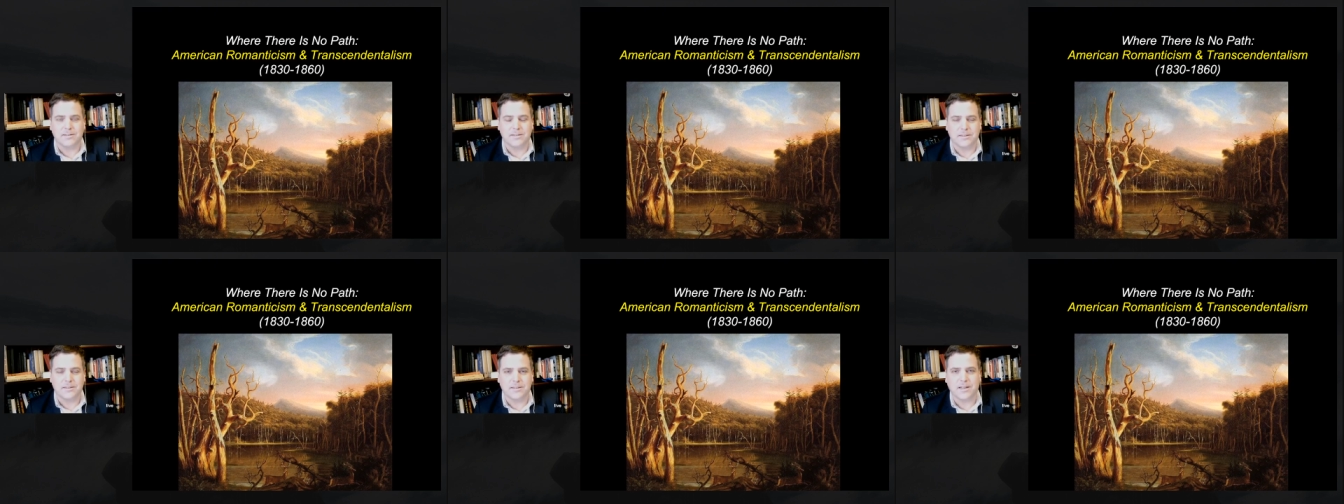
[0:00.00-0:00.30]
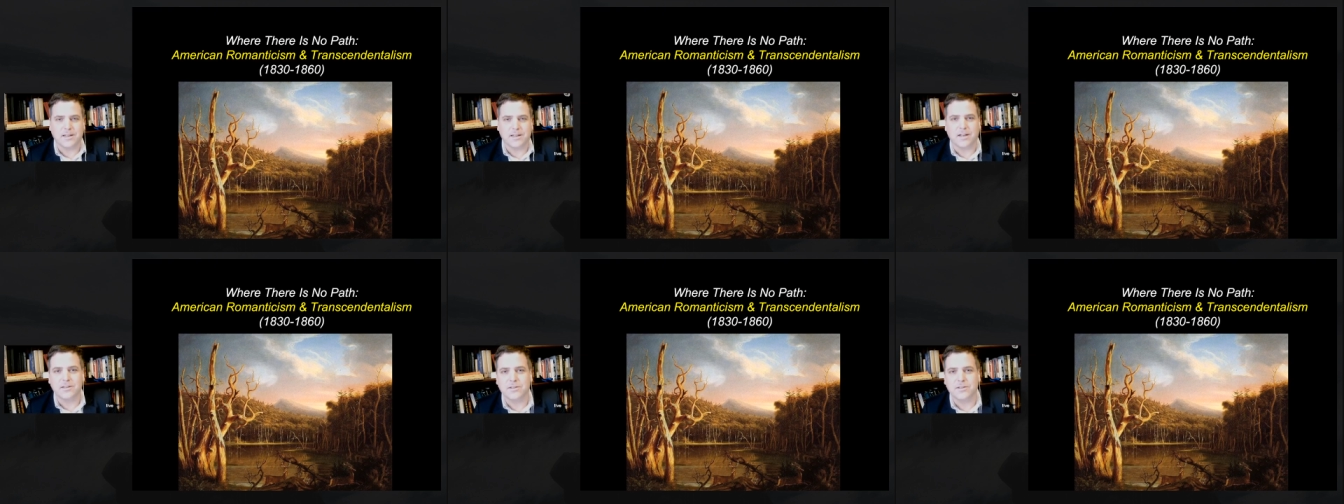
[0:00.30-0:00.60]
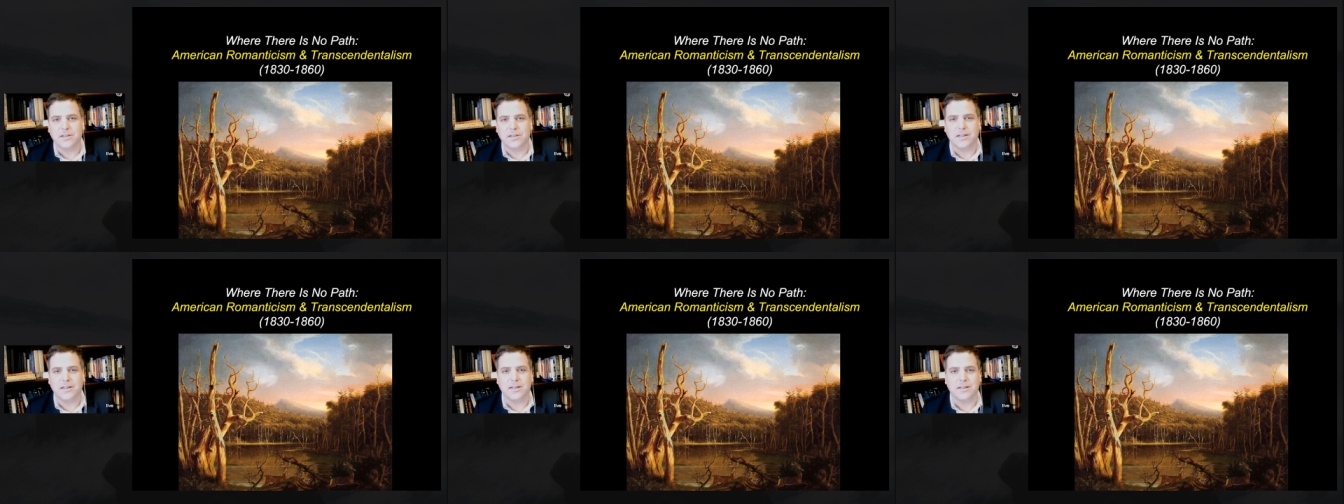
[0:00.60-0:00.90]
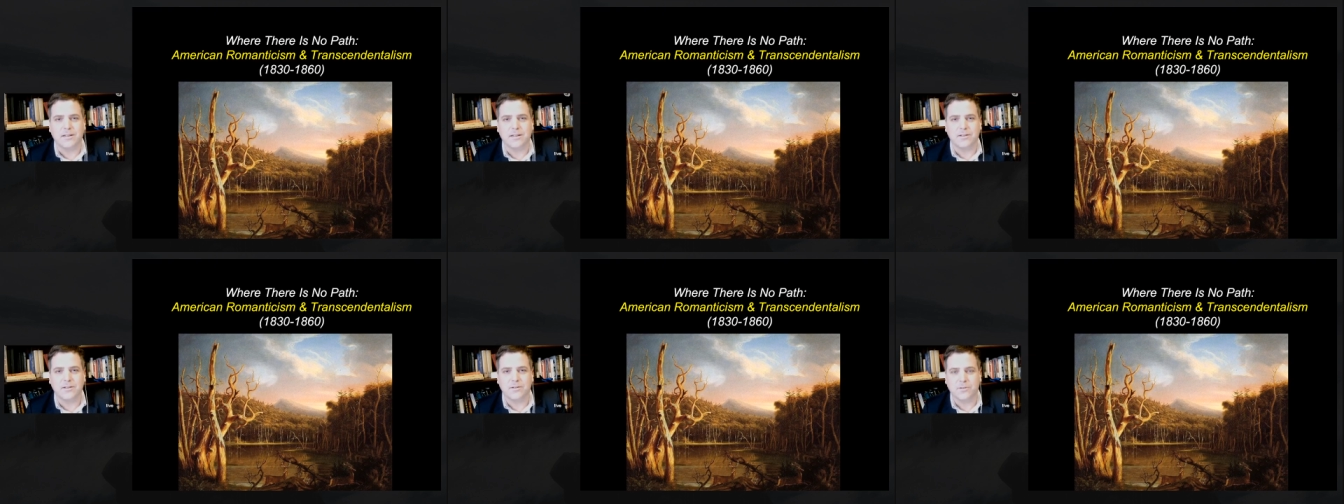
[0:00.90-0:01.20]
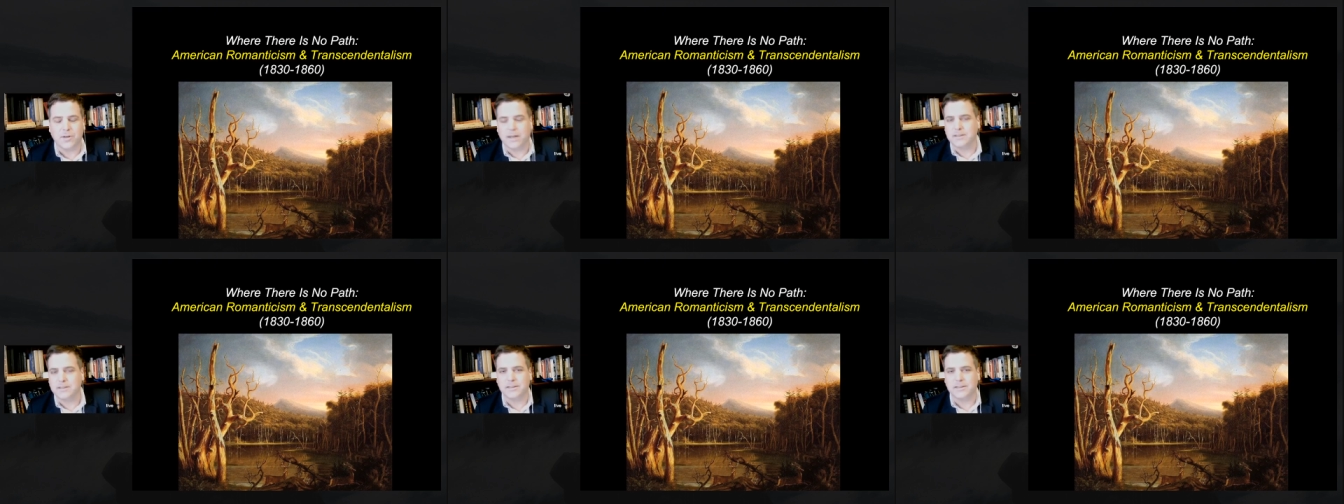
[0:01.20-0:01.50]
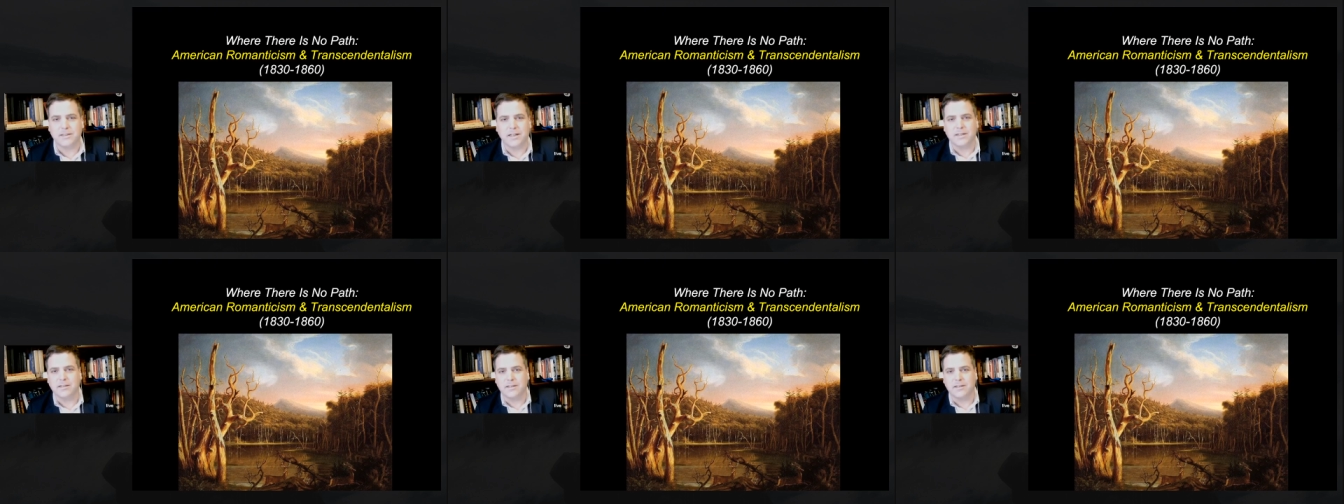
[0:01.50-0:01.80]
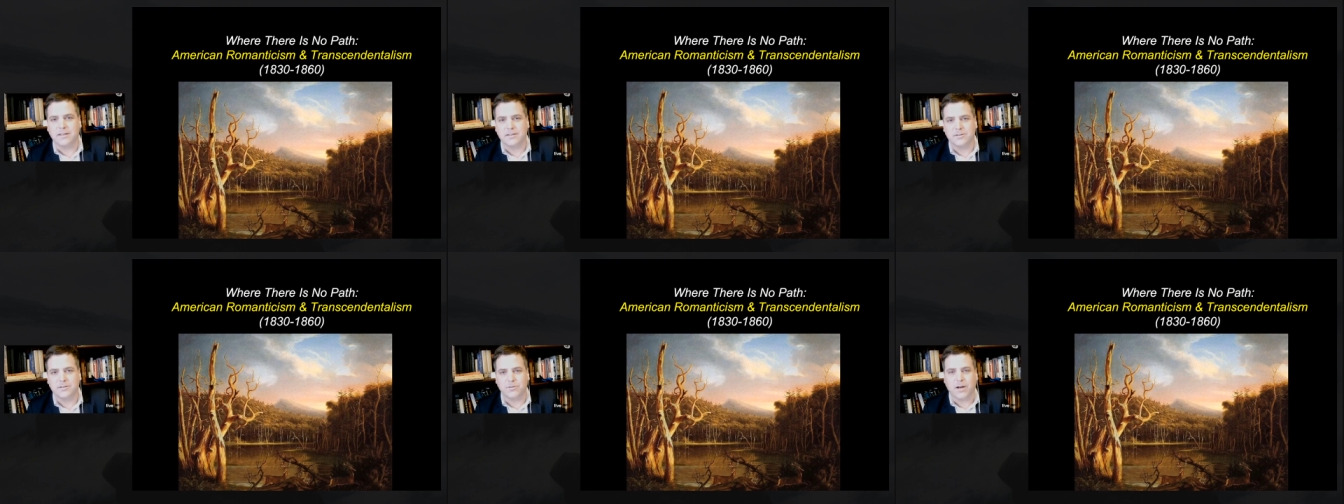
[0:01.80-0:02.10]
discuss the
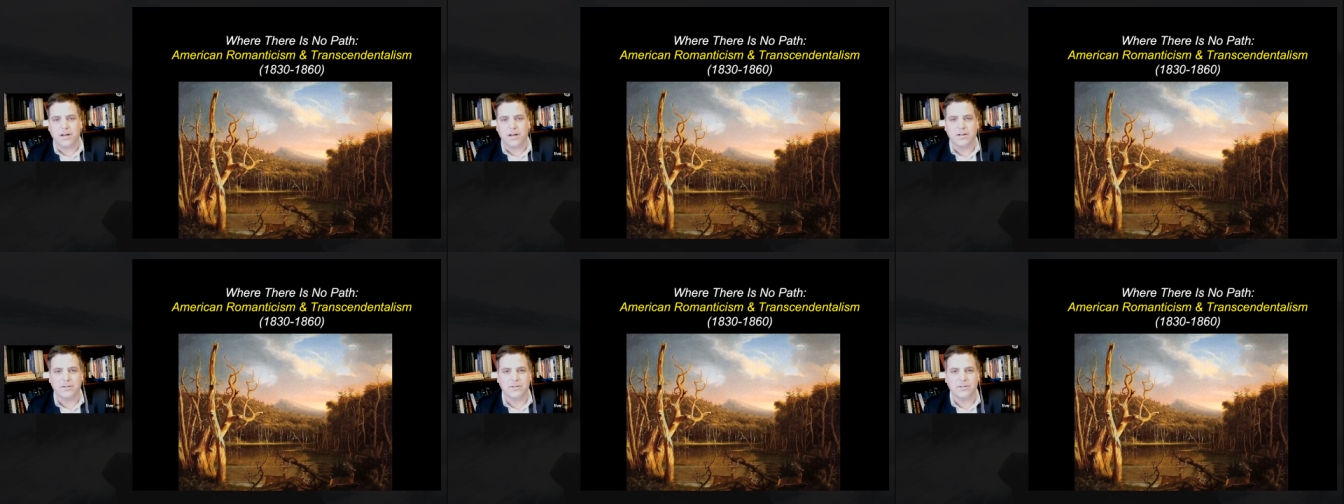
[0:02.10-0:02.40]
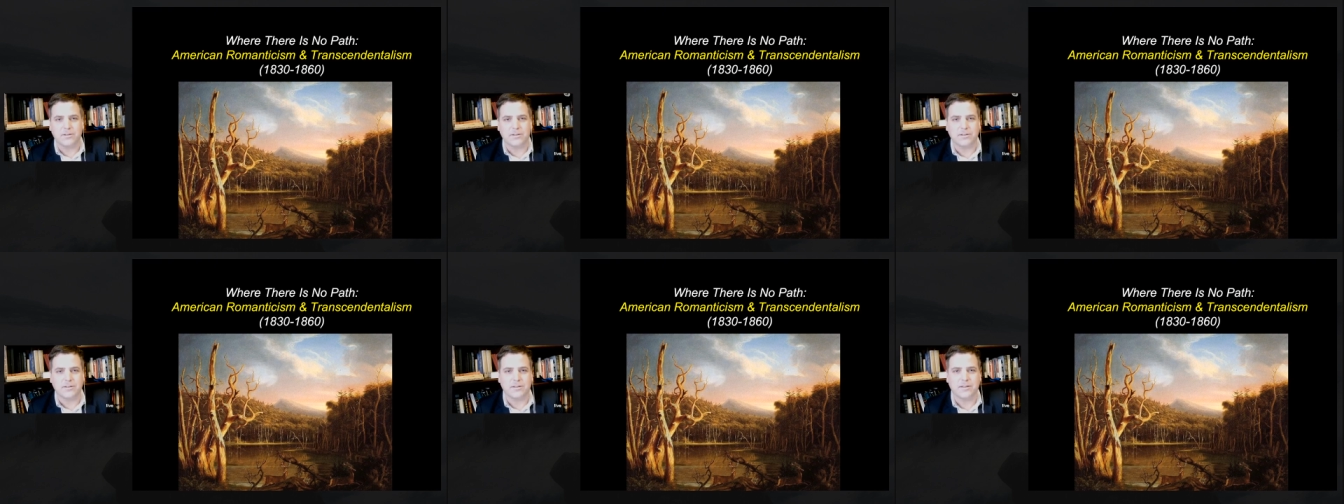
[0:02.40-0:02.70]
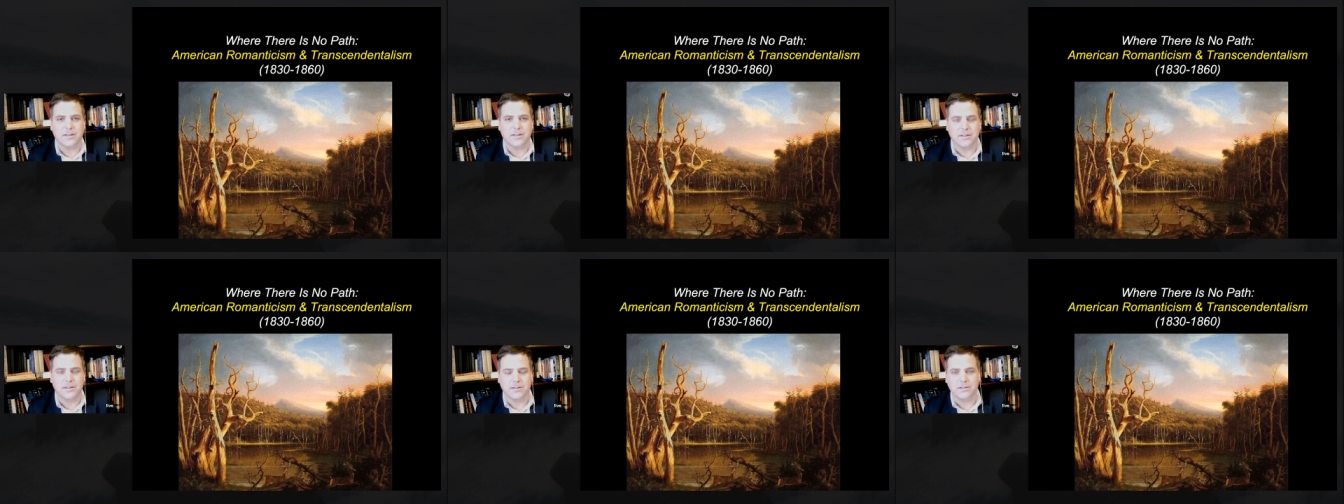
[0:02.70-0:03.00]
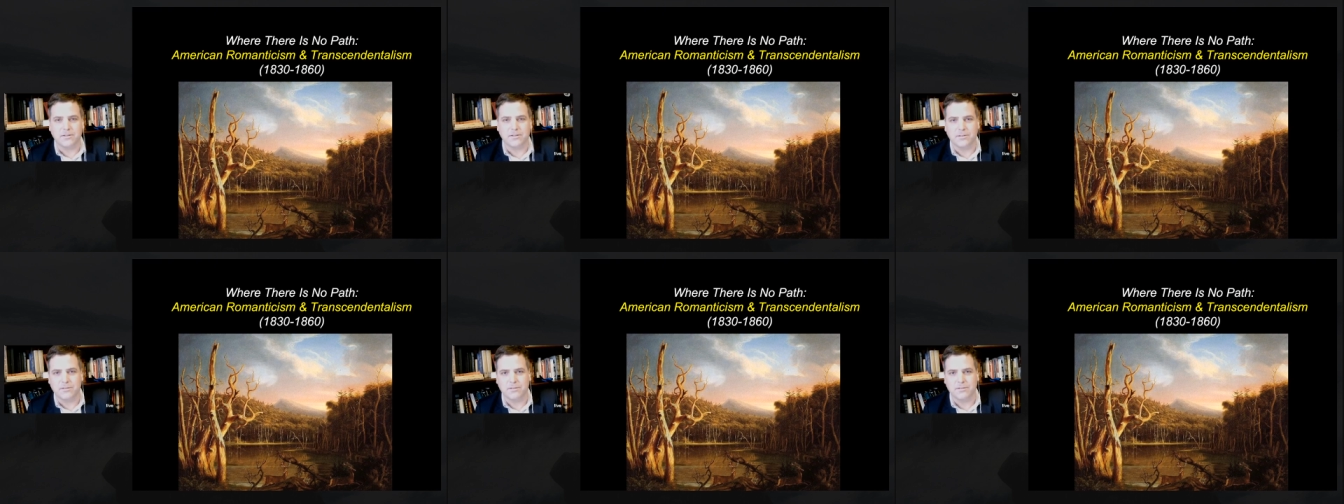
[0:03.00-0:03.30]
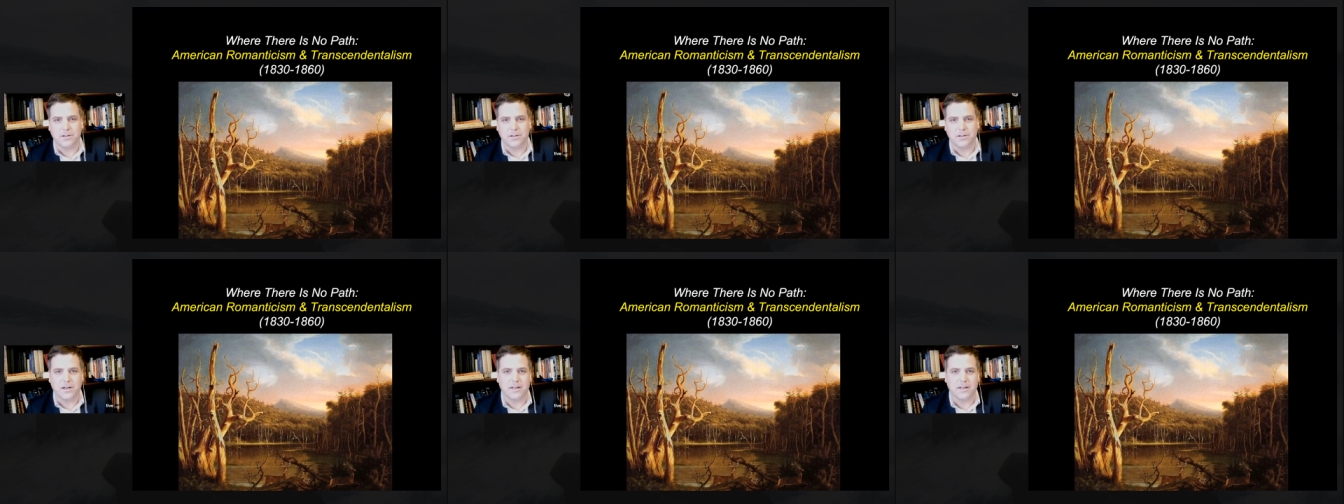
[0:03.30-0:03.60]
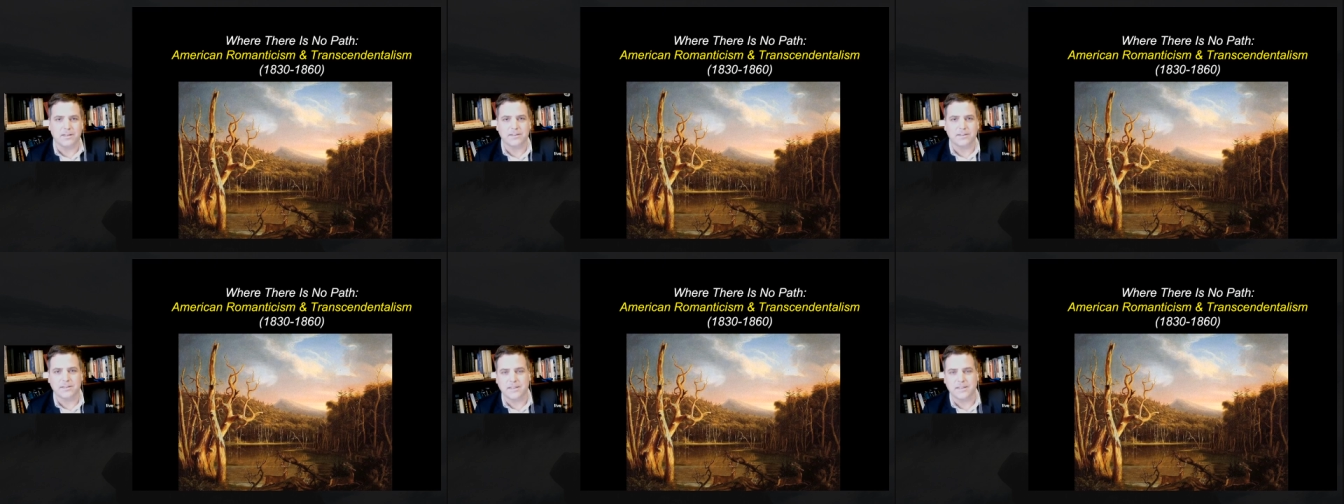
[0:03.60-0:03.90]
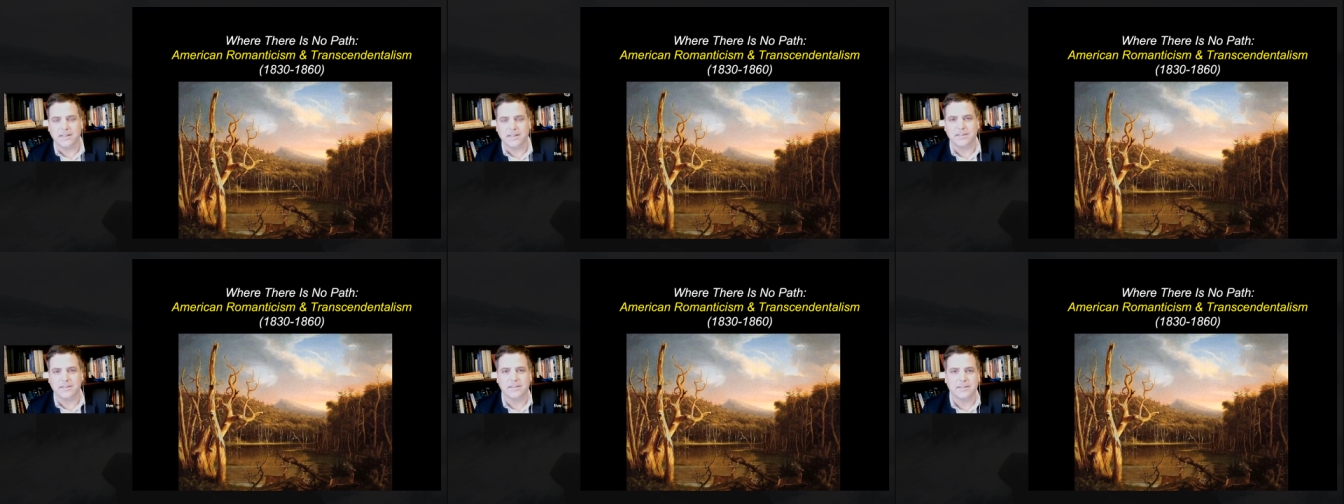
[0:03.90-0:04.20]
Transcendentalist writers in the United
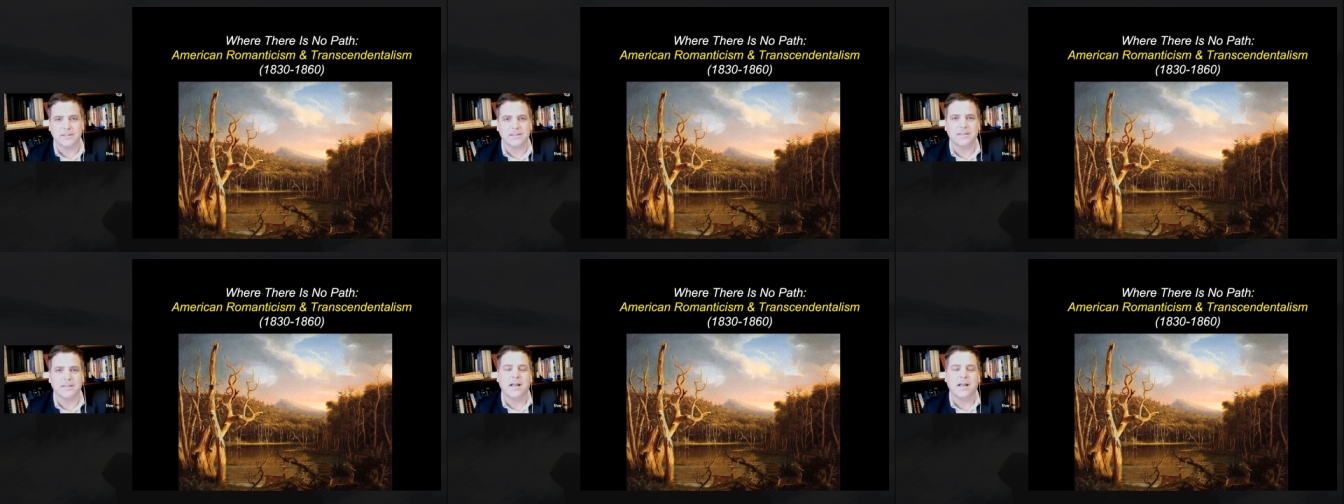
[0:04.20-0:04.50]
States